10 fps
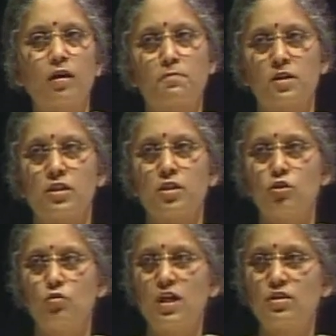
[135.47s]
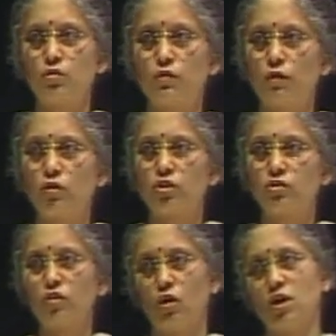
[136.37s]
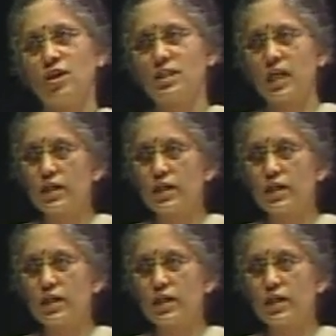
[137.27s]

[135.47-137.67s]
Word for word: a person who has good fortune, God is